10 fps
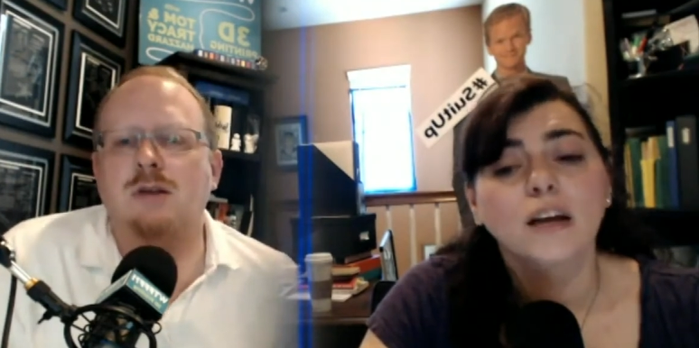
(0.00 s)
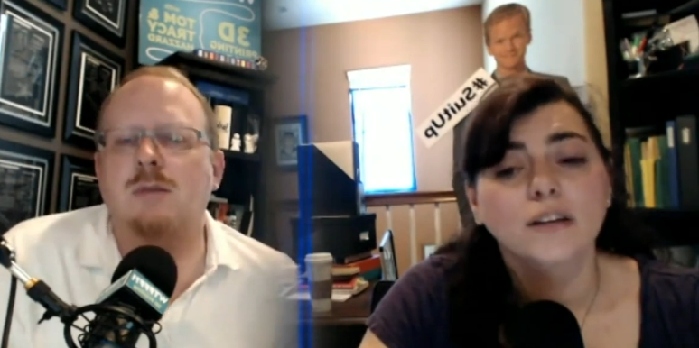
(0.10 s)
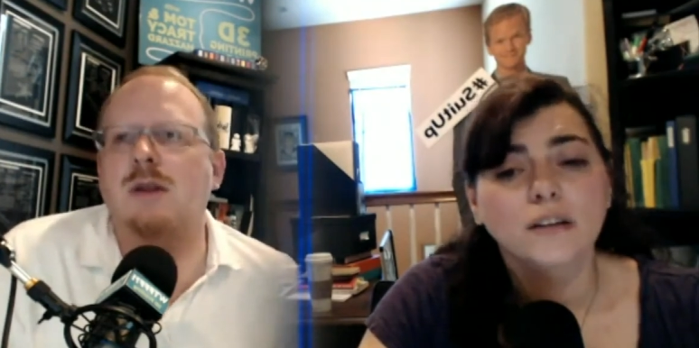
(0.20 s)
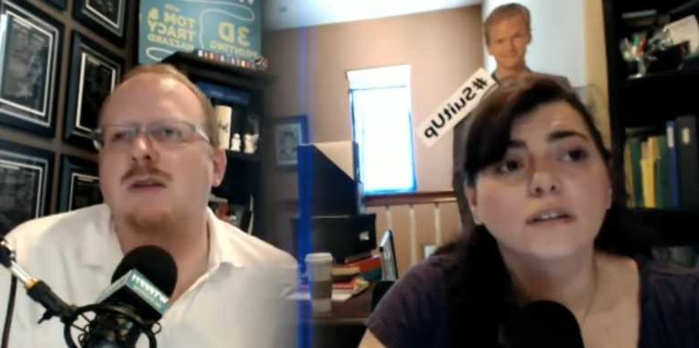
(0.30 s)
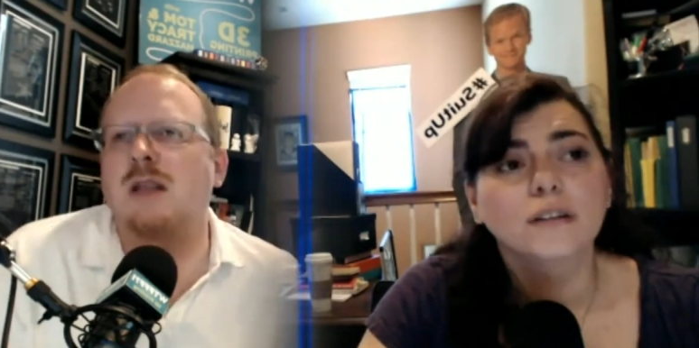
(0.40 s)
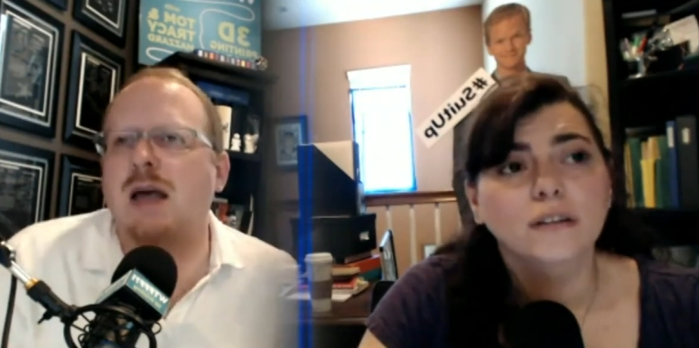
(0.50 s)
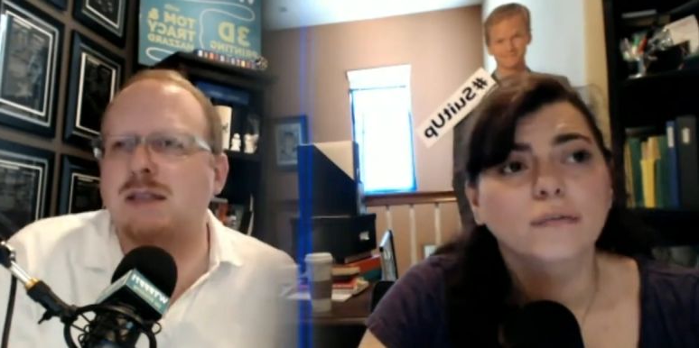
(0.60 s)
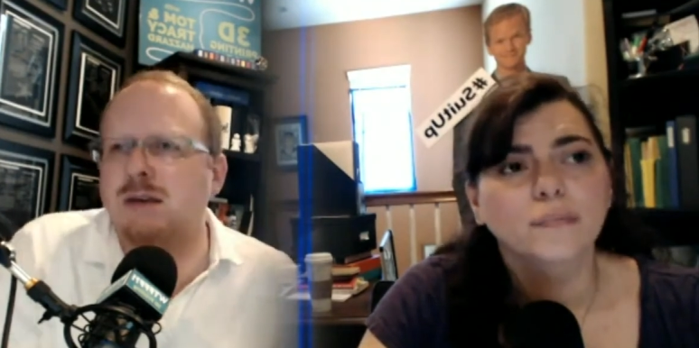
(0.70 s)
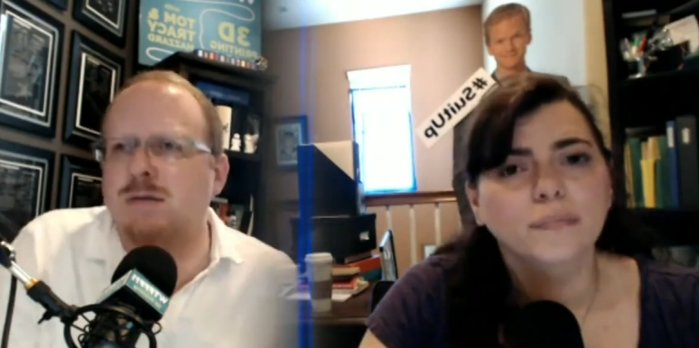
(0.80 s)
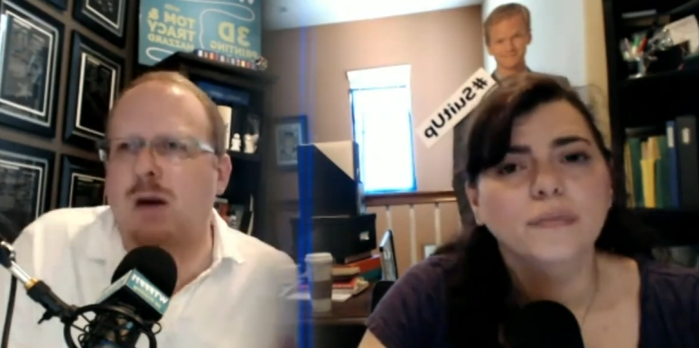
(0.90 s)
Speaker 1: So I mean, there's
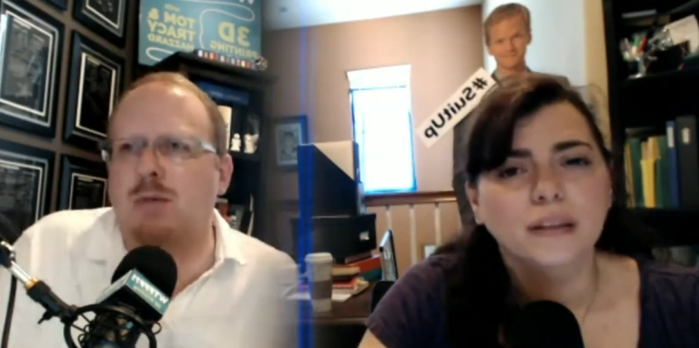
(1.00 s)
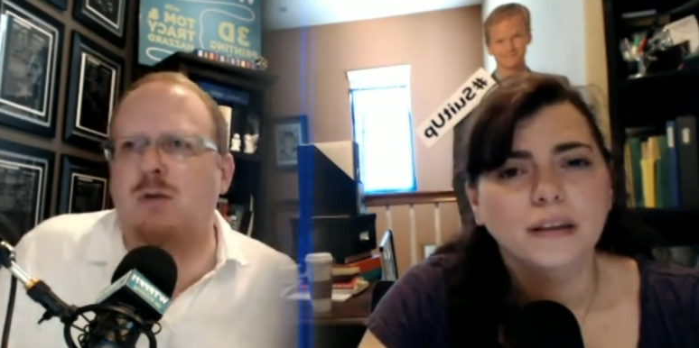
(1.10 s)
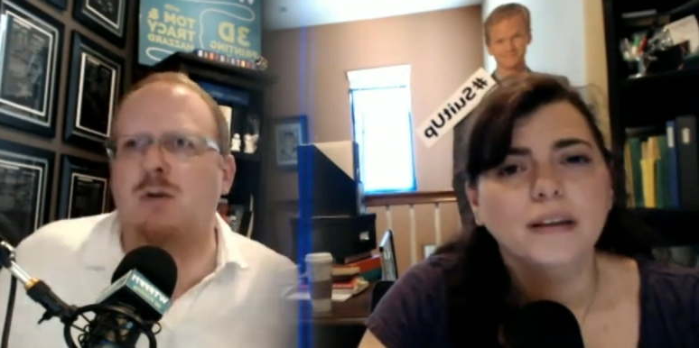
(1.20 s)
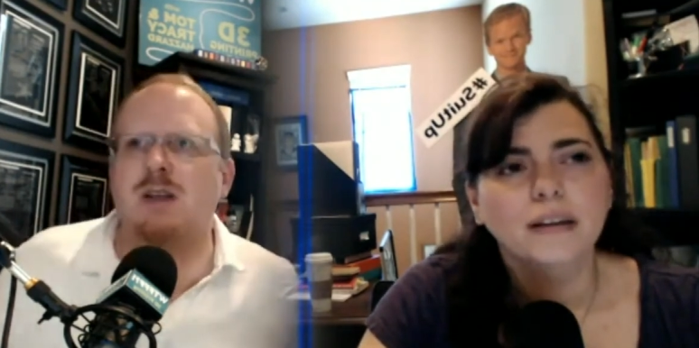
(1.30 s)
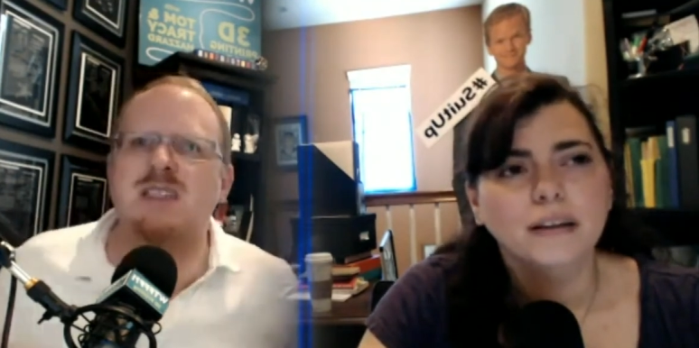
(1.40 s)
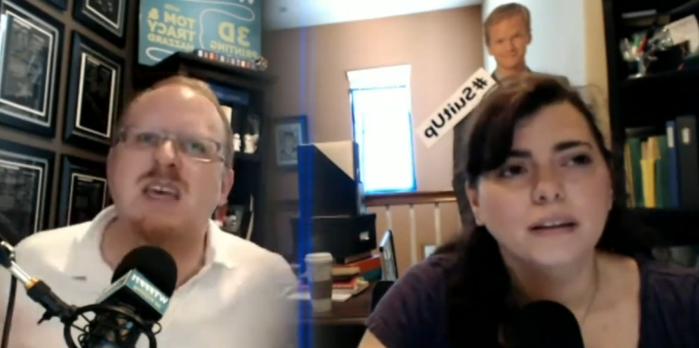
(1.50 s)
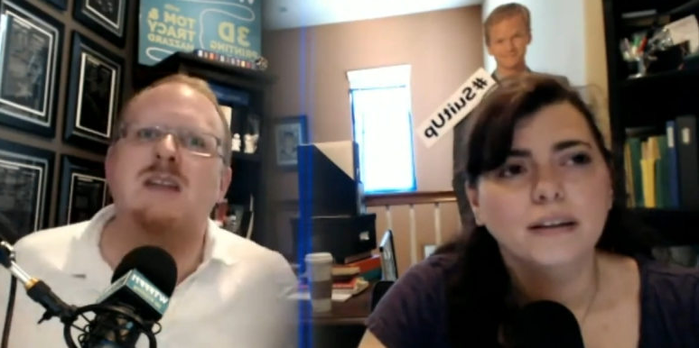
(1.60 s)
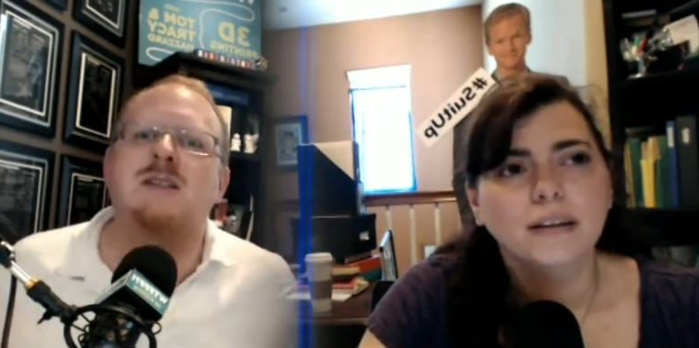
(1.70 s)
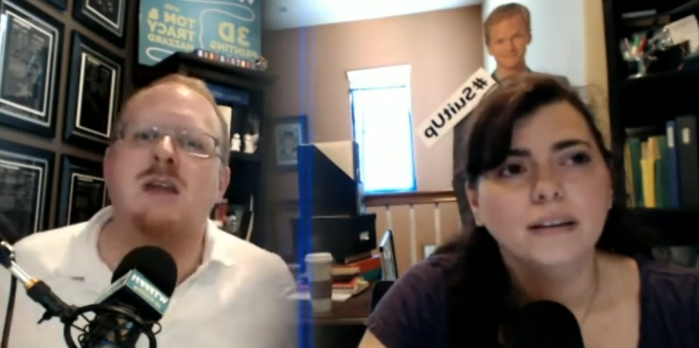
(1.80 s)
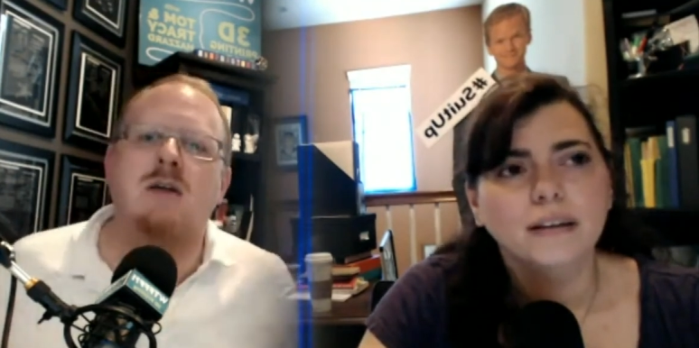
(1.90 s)
lots of opportunities. They
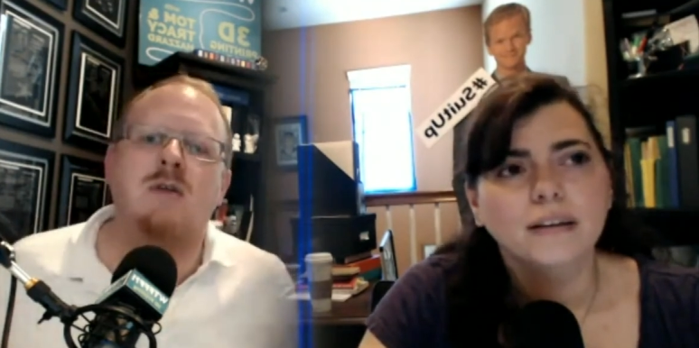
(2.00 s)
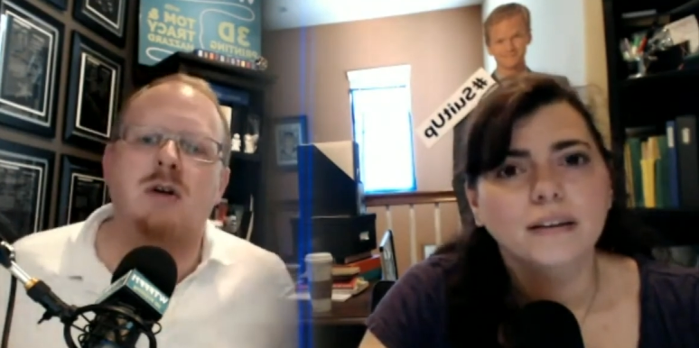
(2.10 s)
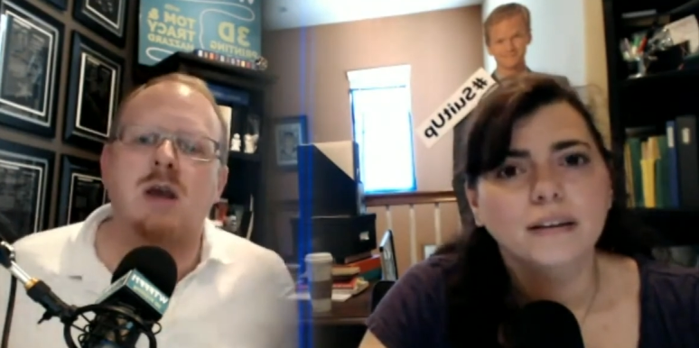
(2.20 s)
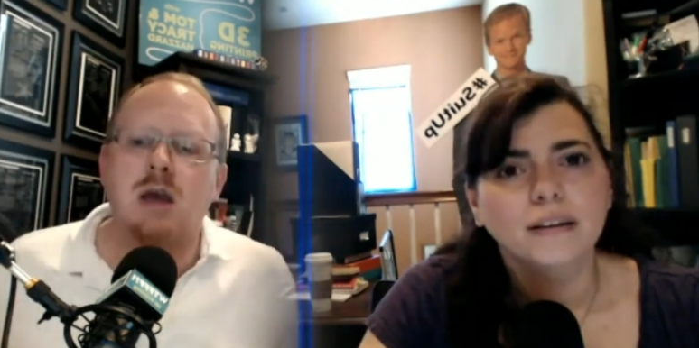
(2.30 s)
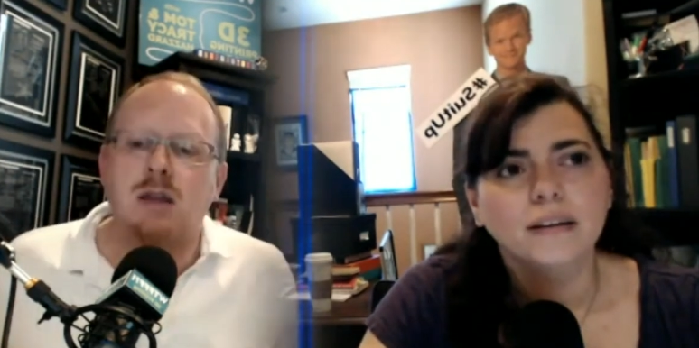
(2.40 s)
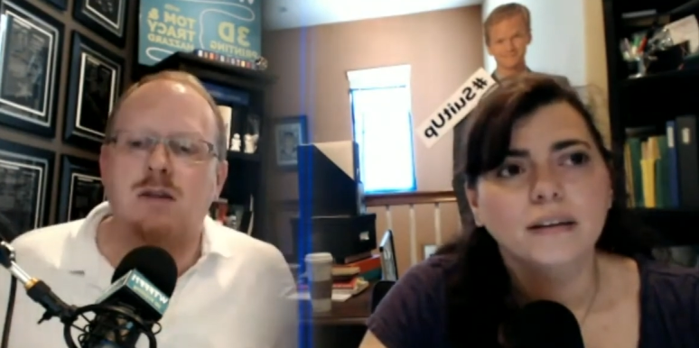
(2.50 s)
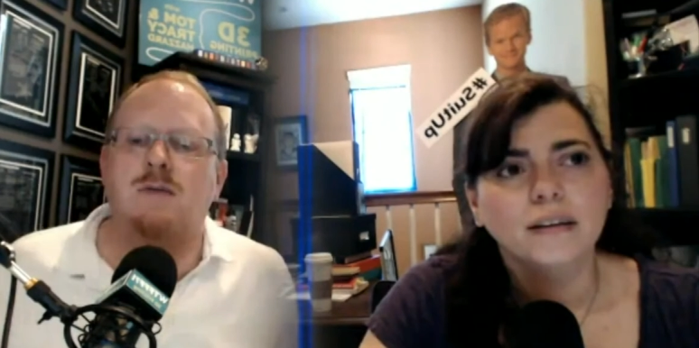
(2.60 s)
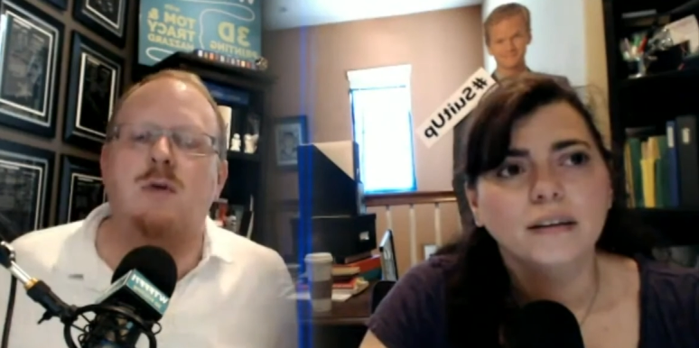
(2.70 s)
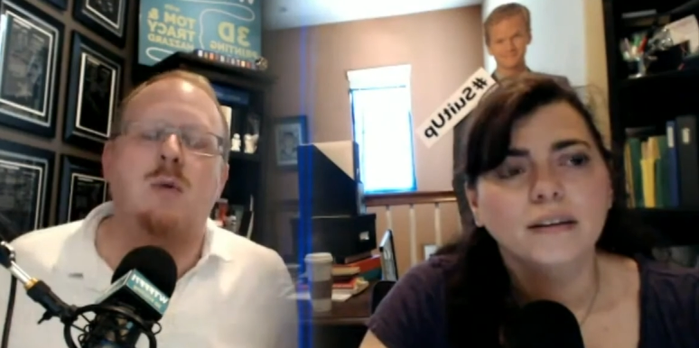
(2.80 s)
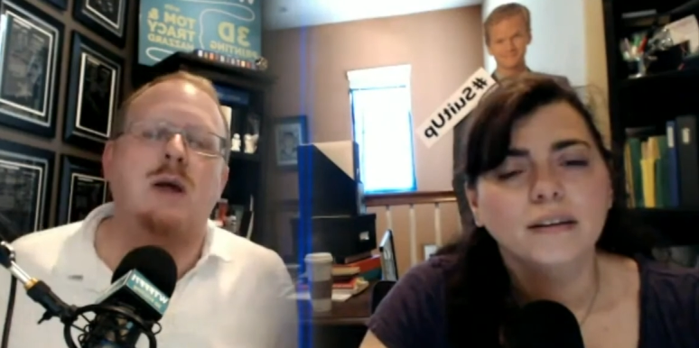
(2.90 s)
discovered
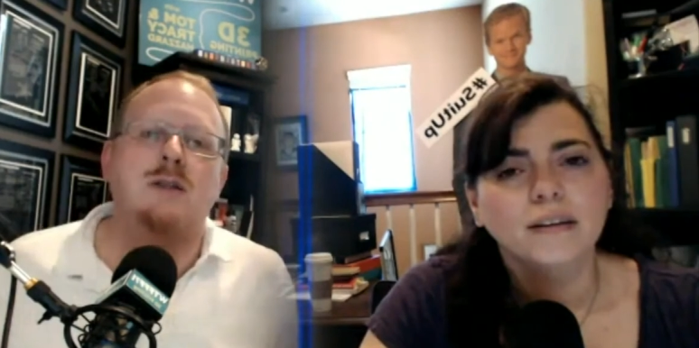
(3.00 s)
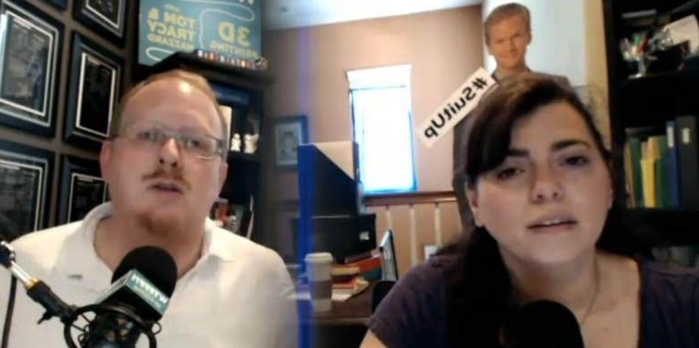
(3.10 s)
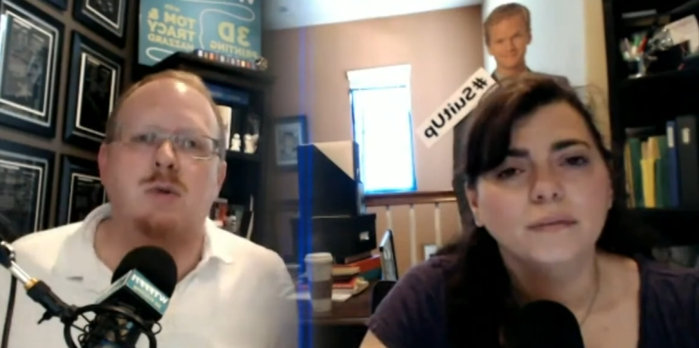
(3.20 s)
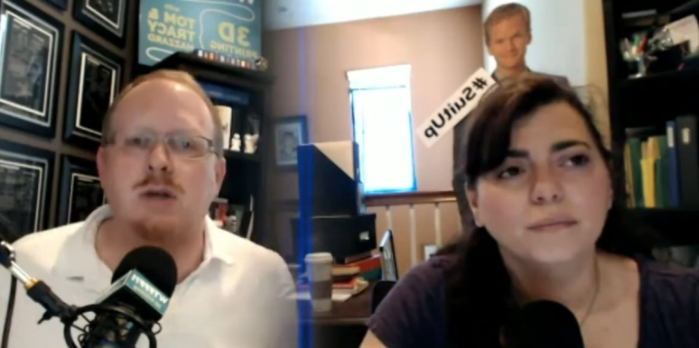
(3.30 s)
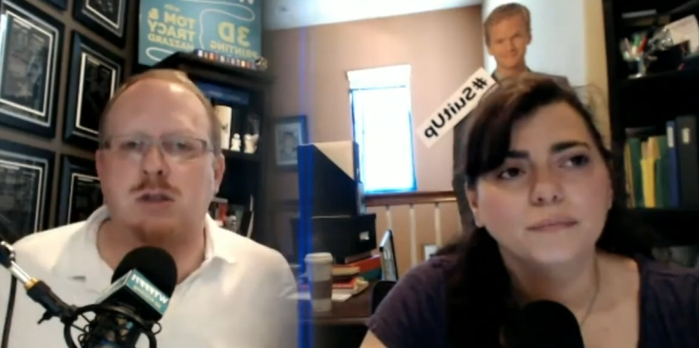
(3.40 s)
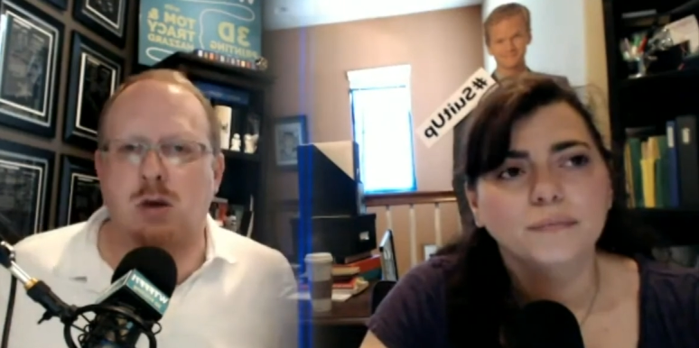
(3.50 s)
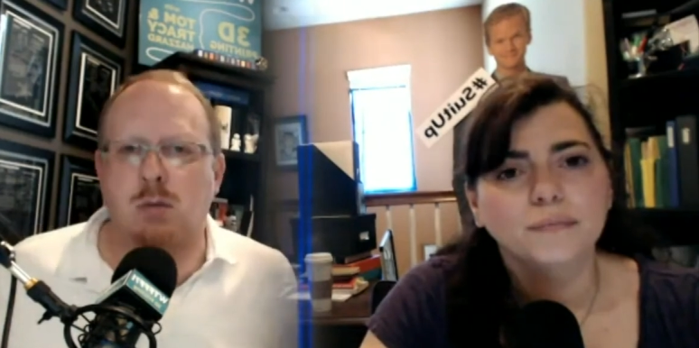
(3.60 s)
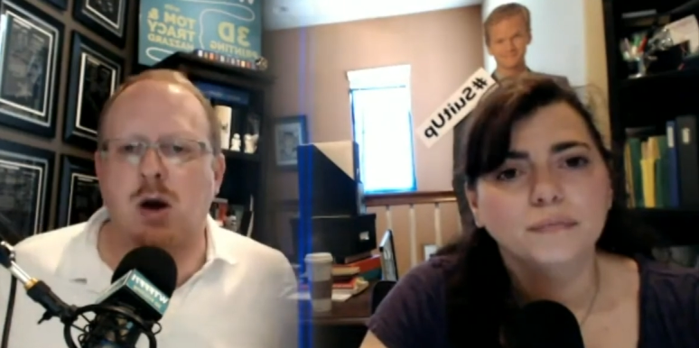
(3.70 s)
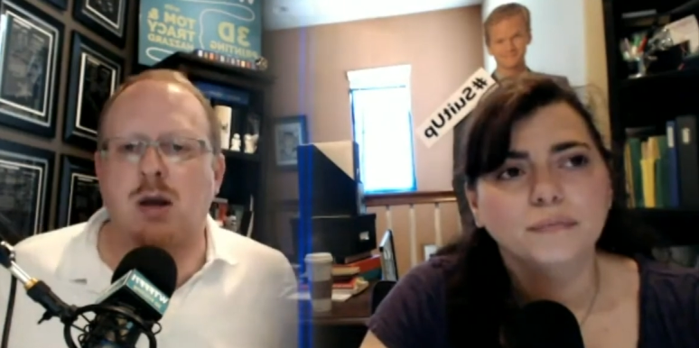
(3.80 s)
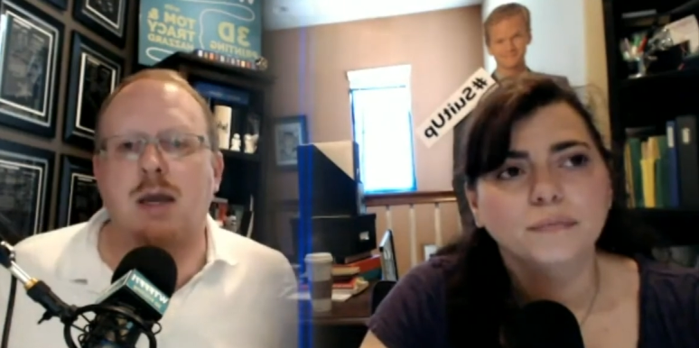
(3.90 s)
different ways to reach their market,